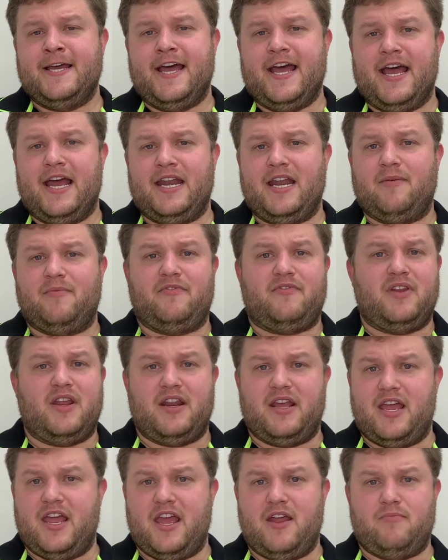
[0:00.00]
And if you
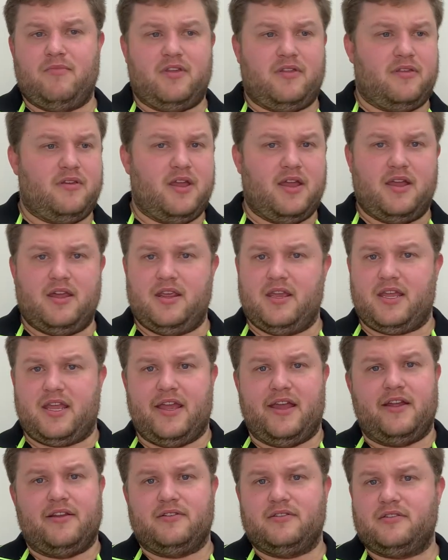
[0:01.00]
need a hand with any
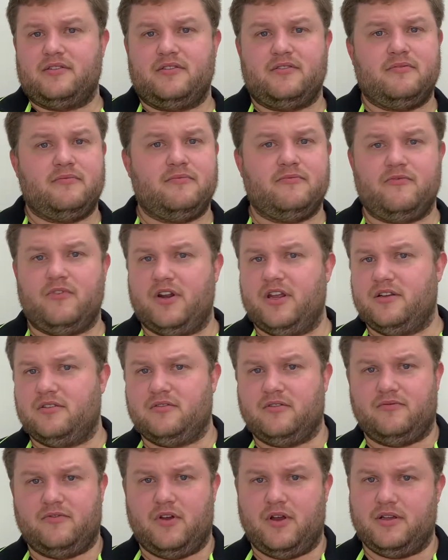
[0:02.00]
accountants,
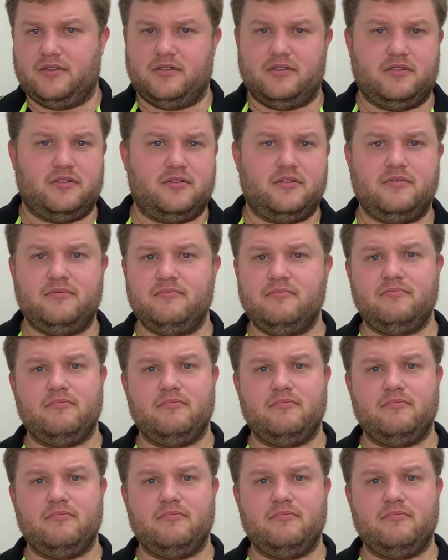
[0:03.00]
financial advisors,